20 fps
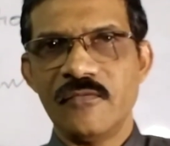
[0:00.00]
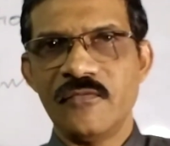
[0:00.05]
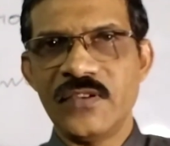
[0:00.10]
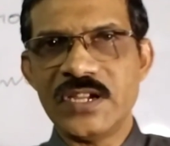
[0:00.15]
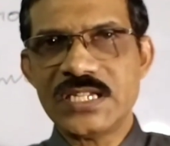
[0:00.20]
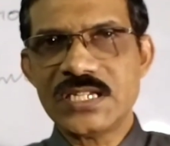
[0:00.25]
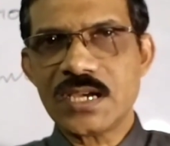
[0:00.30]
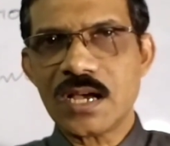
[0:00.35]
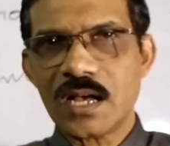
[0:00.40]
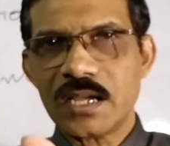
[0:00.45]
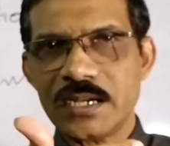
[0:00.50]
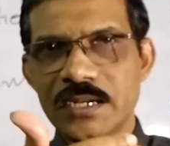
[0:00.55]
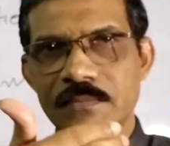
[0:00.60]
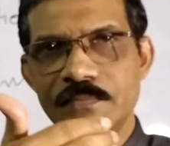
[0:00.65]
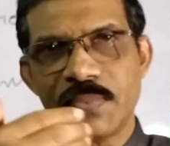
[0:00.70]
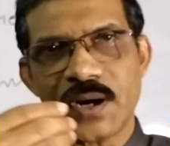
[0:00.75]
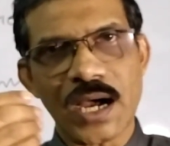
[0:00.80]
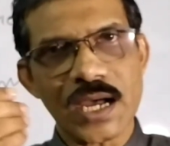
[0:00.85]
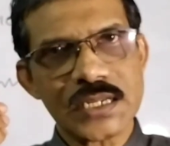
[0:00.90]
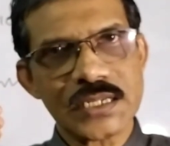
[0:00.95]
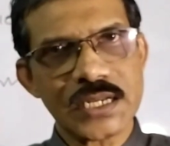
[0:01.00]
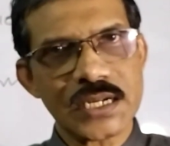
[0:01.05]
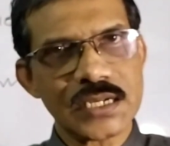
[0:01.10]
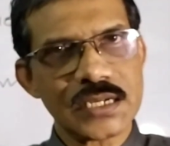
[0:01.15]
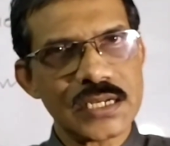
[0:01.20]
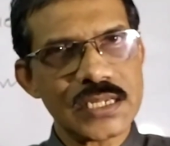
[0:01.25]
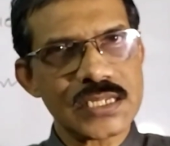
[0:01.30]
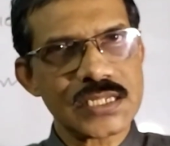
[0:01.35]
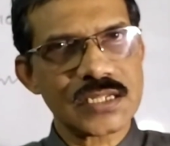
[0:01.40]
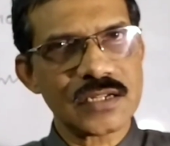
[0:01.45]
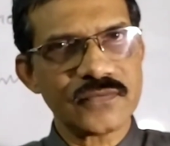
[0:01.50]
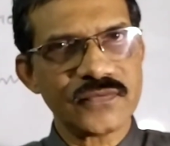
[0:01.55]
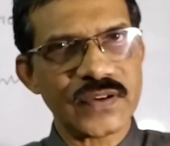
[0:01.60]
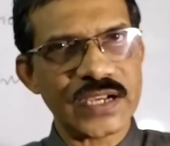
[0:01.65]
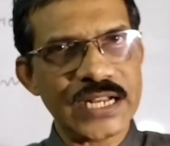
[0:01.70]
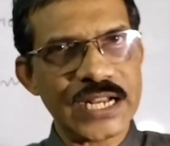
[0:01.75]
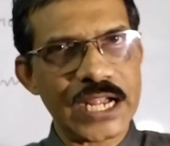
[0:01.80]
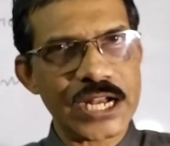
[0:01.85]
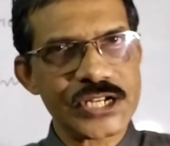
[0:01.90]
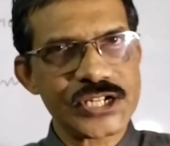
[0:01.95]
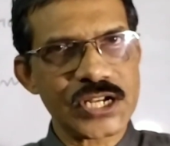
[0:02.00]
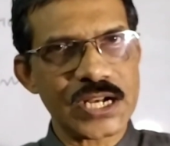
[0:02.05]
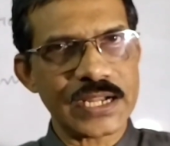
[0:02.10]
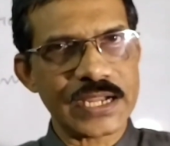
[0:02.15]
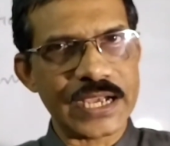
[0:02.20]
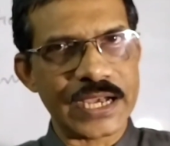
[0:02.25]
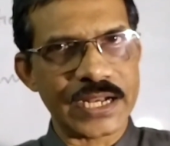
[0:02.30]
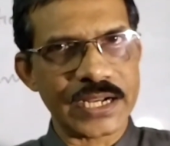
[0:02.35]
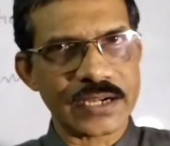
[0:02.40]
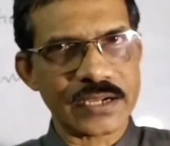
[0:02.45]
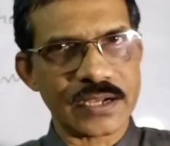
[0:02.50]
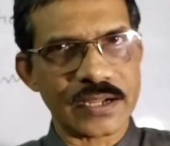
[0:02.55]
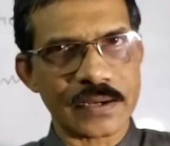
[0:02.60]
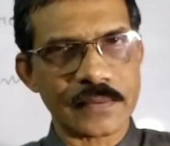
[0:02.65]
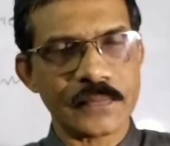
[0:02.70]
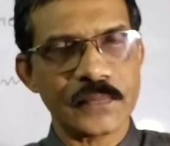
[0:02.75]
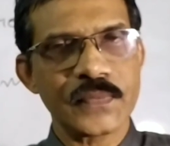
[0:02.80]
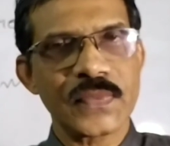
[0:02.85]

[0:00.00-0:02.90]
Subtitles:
which are in part at least of financial character.